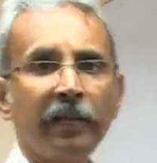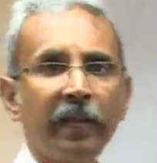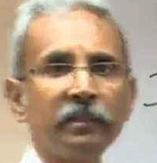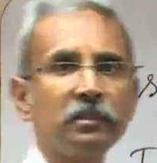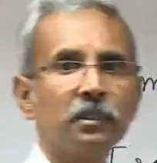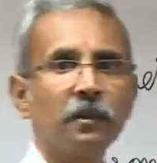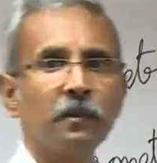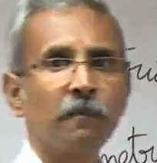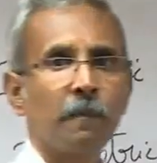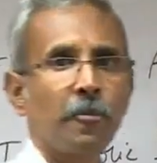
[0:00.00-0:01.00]
And next,
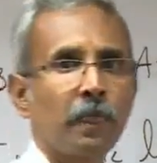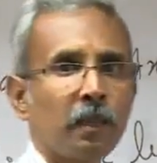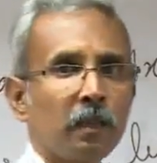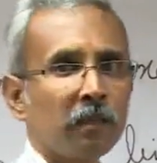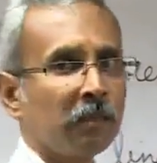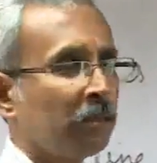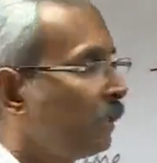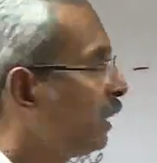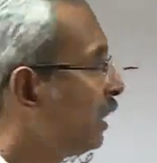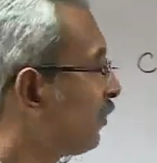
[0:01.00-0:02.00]

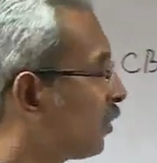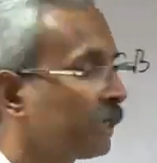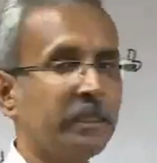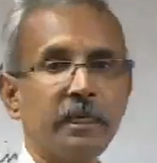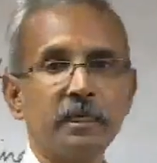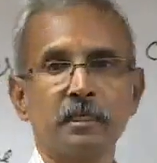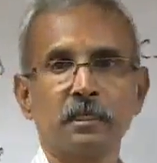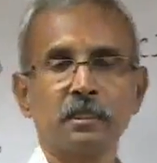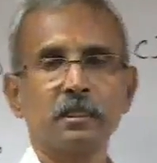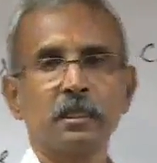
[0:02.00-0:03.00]
if you look at
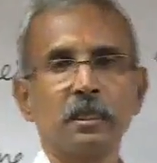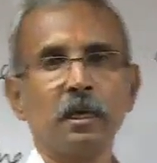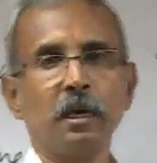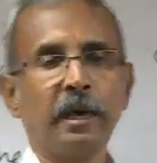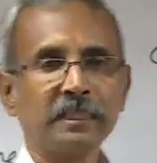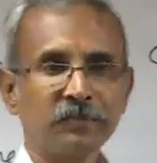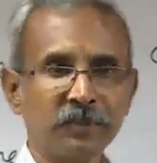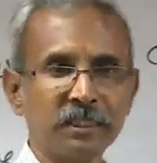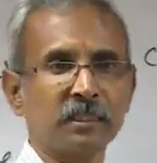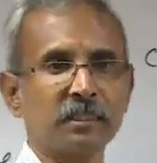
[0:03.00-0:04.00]
this, as
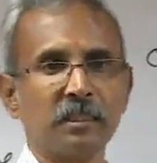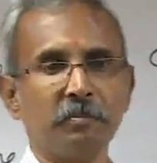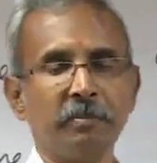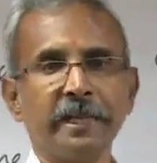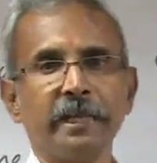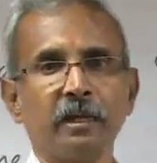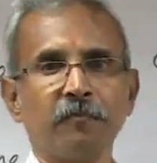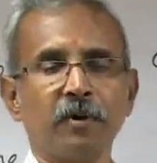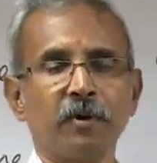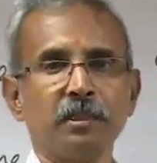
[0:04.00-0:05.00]
we discussed in the beginning
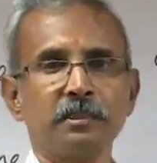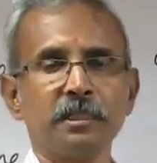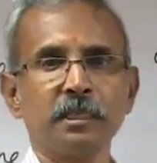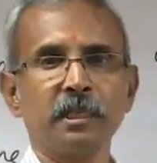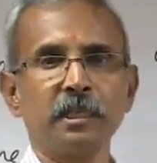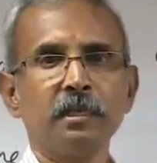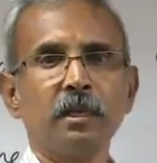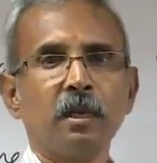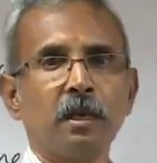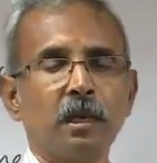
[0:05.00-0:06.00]
of this session,
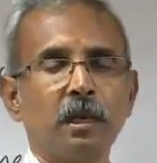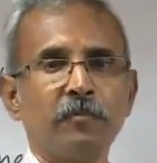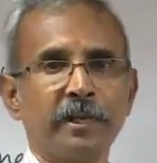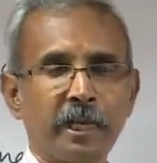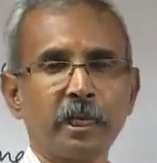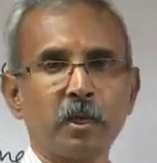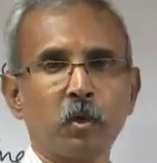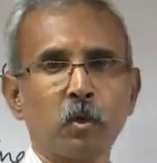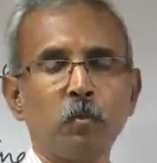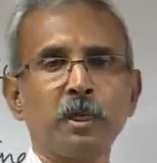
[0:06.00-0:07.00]
if you take a
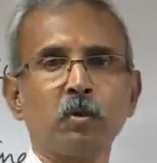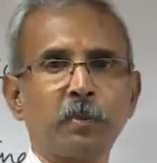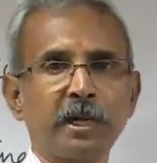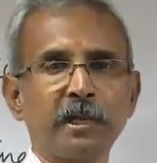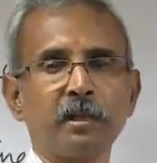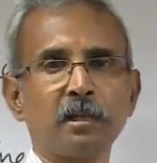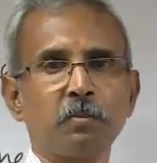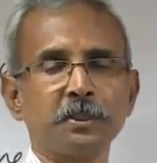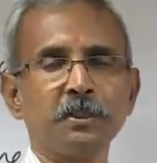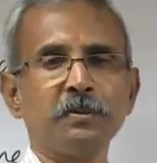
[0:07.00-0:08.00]
cube in one
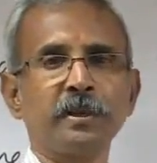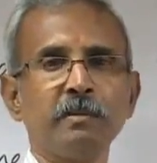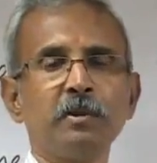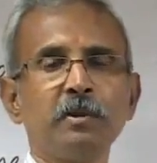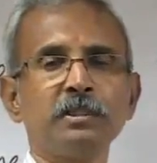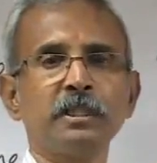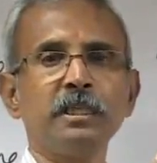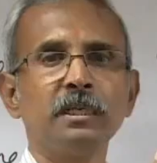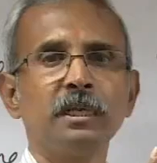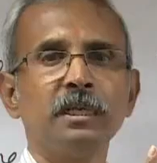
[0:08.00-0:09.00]
particular position, you are able to
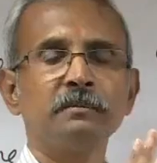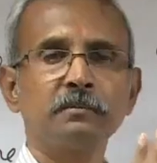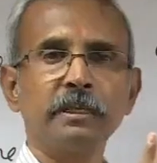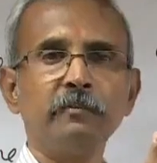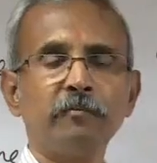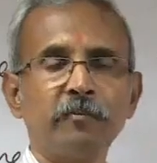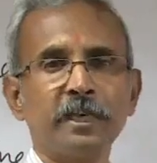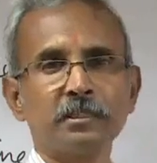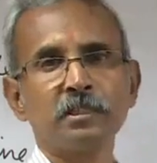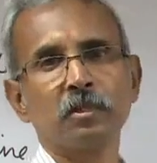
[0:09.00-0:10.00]
see three
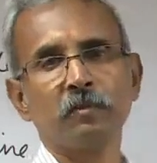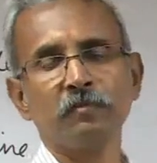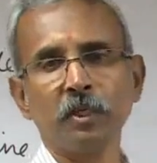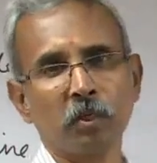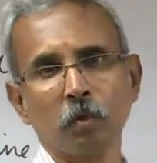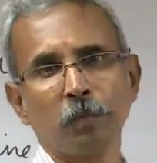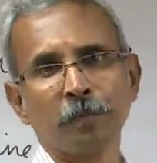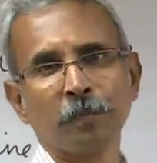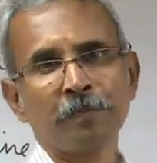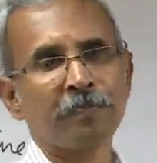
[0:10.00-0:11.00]
faces of the cube.
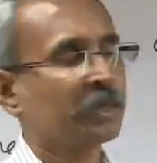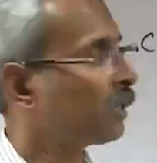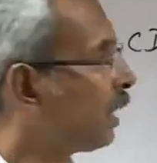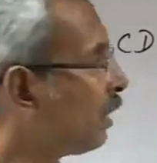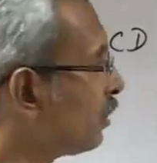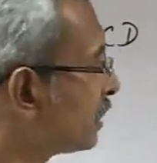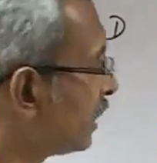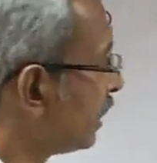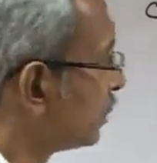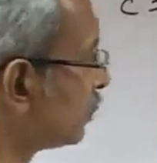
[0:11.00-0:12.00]
Now we will see.